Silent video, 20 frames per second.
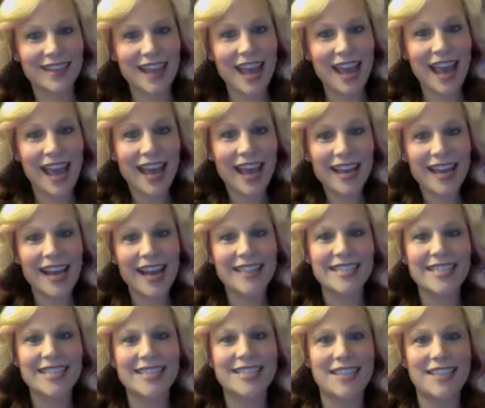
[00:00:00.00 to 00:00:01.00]
Hey
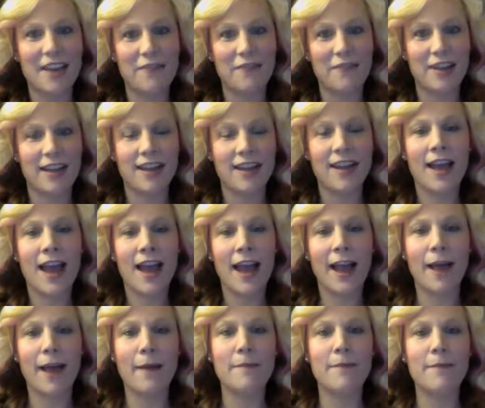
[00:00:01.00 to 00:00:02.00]
guys, it's Stephanie.
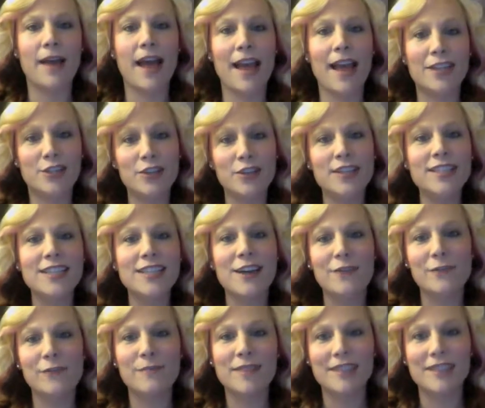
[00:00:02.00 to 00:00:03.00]
As you can tell
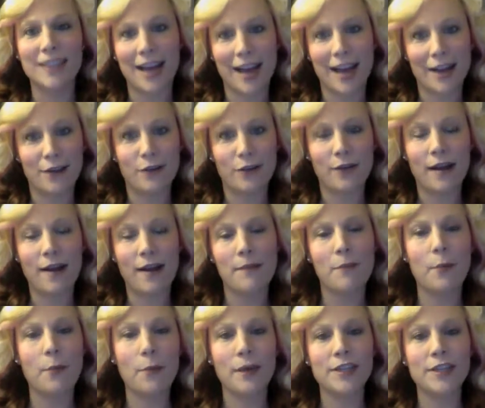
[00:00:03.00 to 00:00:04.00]
from the title,
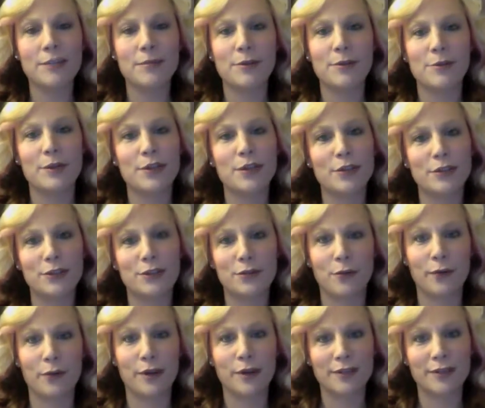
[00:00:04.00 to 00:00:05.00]
I'm going to be doing a
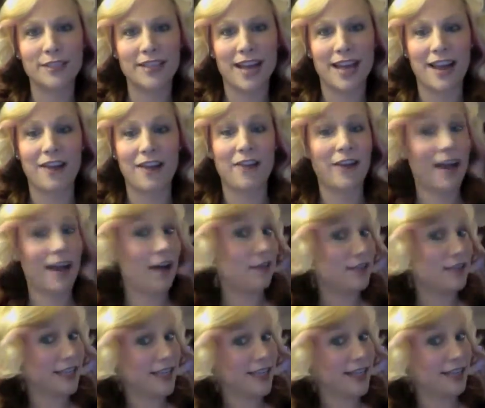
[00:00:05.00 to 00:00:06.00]
tutorial today on how
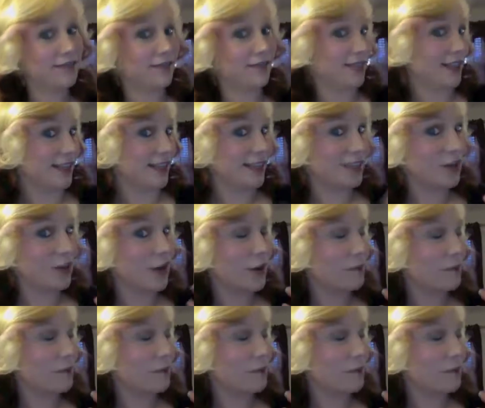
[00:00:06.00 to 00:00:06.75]
to get this look,